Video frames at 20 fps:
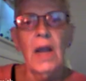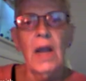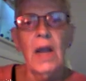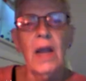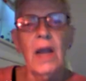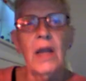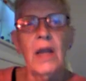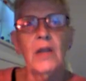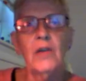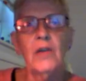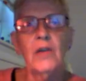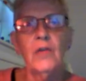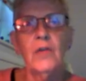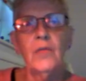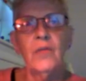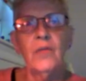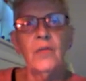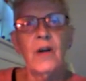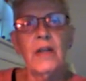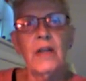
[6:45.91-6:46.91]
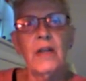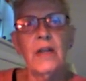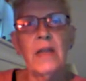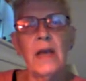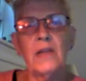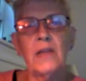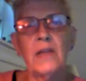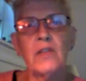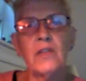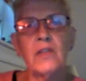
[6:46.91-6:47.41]
And you find
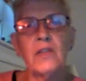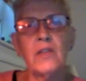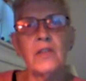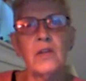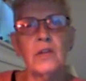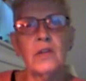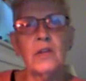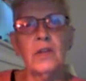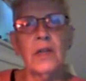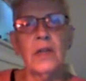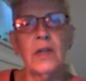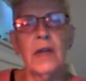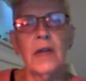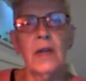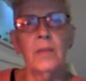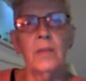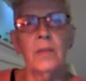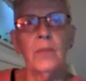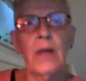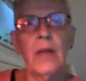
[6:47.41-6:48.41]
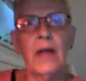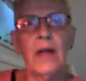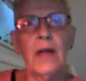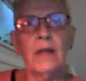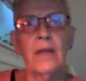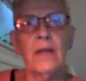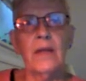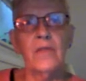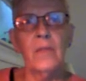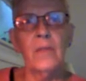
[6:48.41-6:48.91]
that certainly in Black
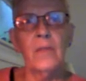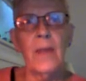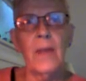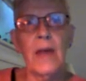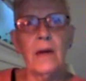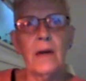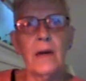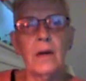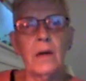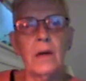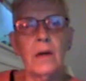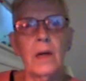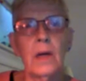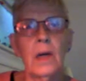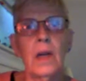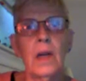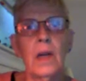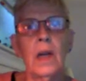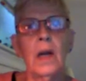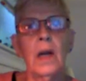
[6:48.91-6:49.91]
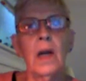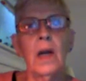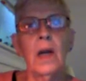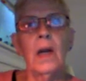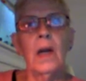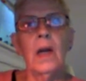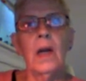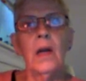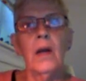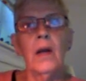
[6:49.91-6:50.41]
Lives Matter,
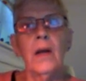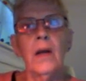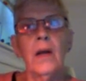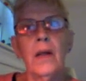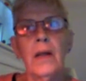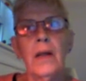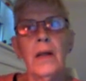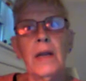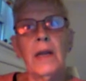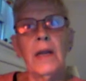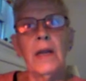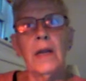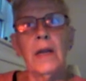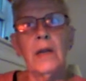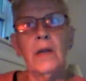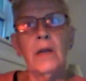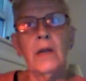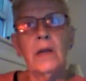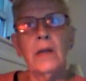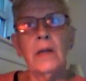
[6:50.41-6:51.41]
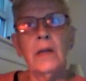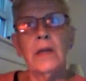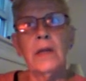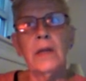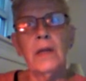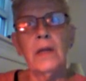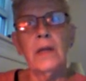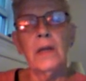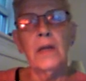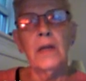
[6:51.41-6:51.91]
in
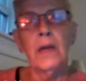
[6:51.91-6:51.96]
the